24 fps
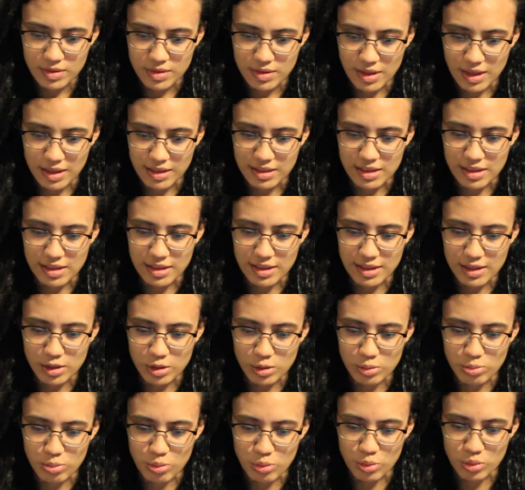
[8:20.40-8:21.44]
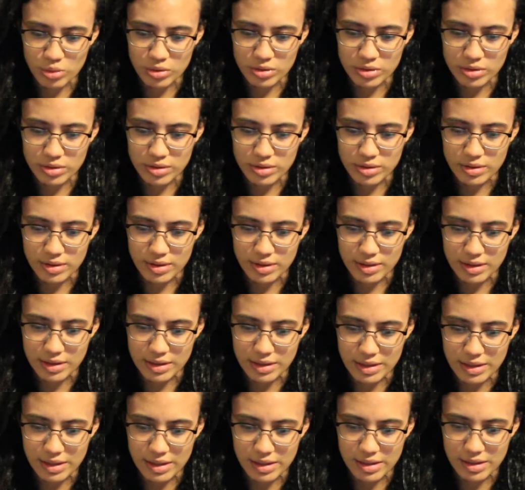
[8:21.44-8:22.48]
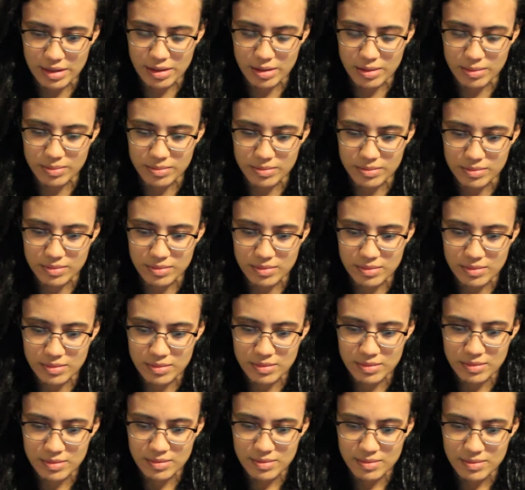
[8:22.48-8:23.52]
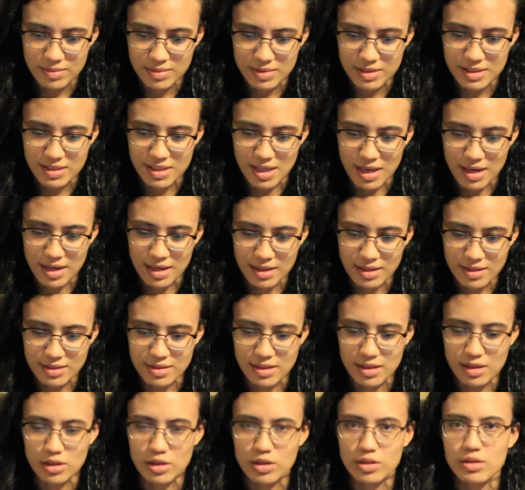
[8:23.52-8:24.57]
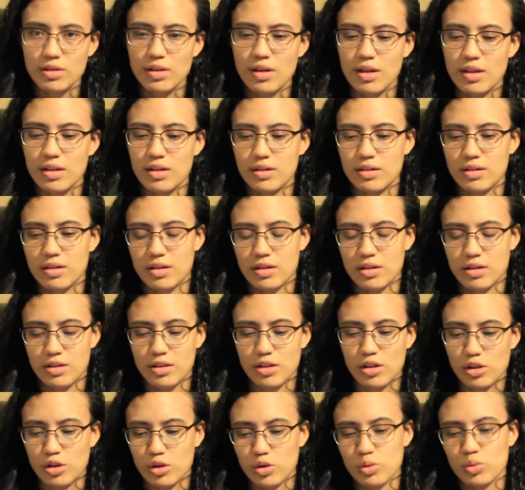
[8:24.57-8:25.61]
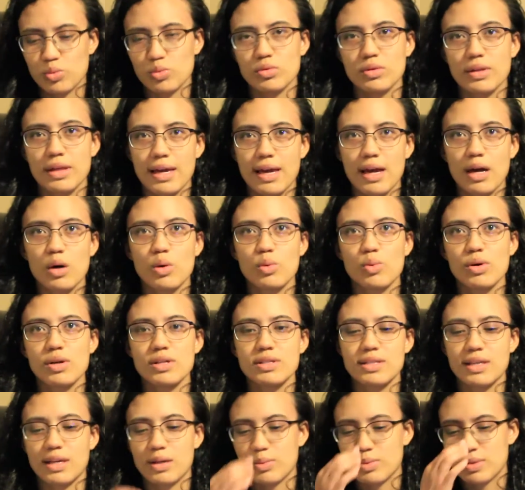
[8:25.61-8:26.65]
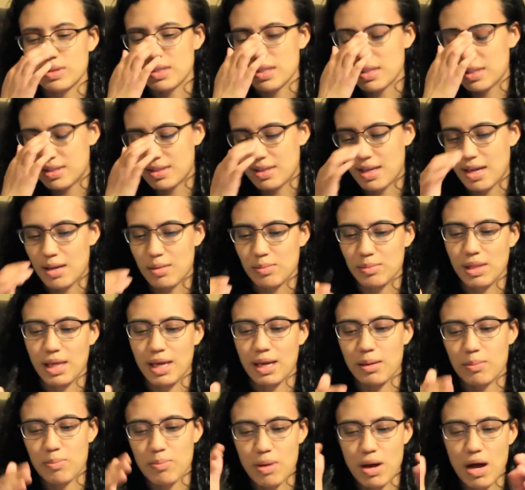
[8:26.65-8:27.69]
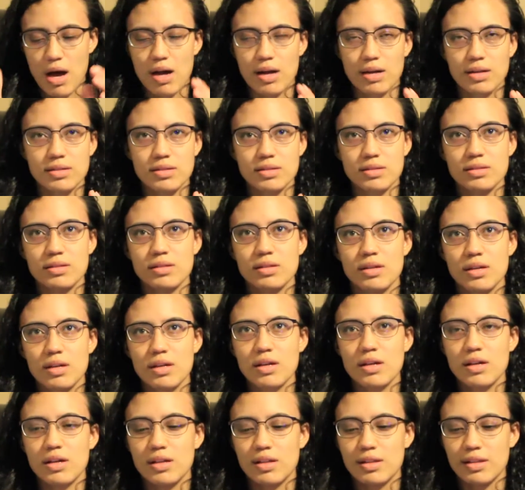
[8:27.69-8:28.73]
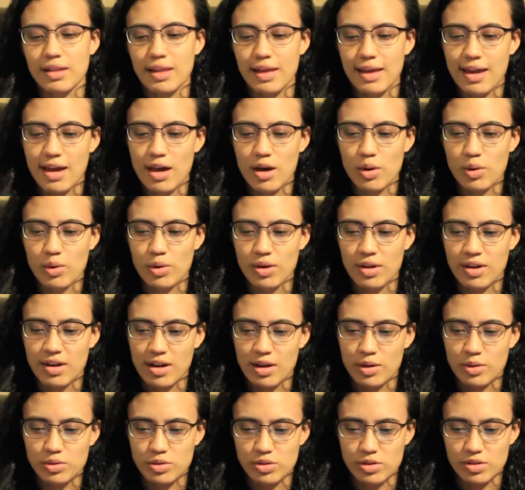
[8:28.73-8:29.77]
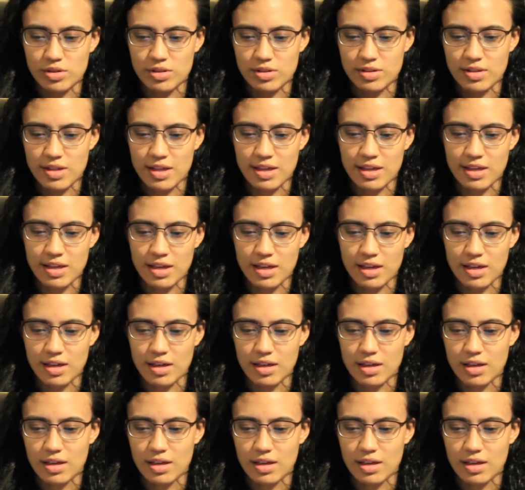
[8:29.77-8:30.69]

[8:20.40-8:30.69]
like the leaderboard and the settings and the loot layout was. Like it was the same like box layout, and I was just thinking,